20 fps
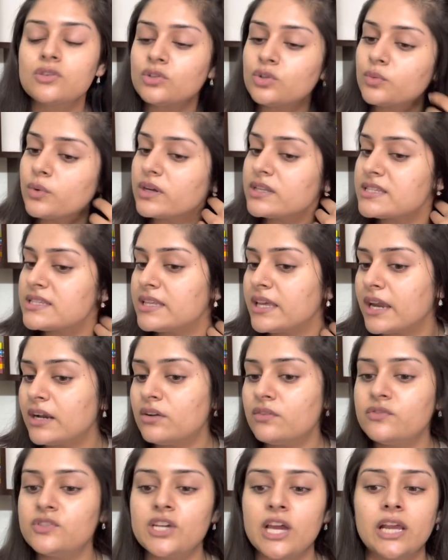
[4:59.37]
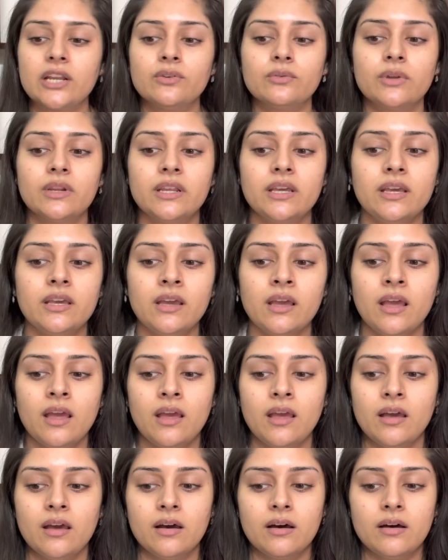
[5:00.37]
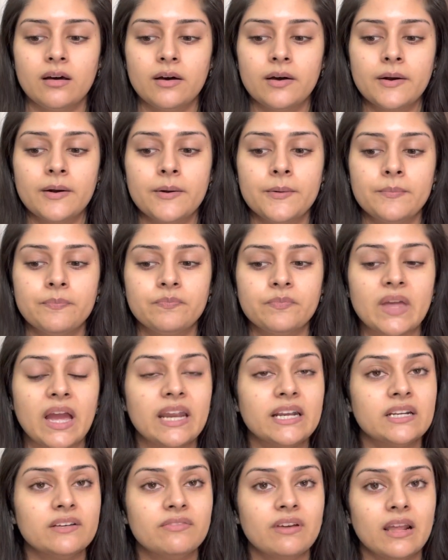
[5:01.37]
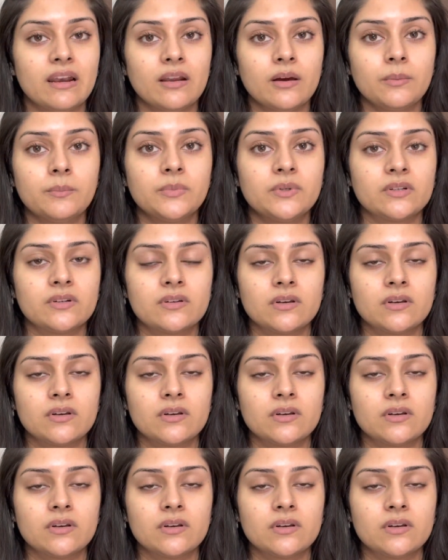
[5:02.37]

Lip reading: towards the end of January, I developed